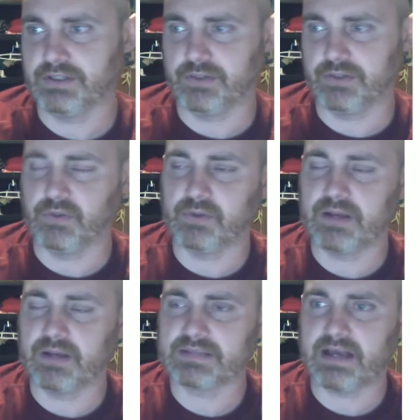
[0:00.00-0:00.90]
good one when I
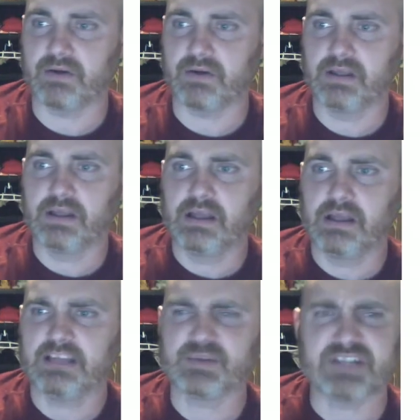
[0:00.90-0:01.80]
was out. As
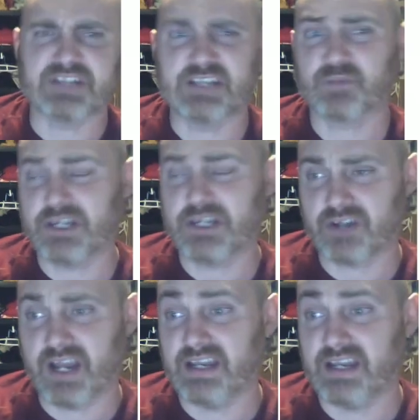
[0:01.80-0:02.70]
I mentioned, it is
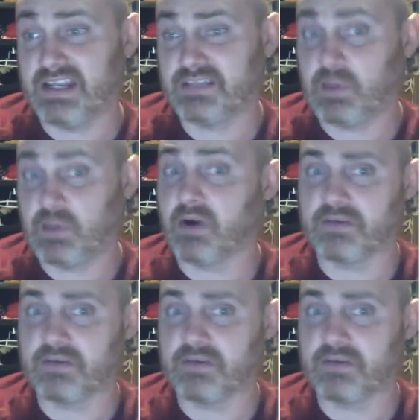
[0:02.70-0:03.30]
pre-trained. It is part of the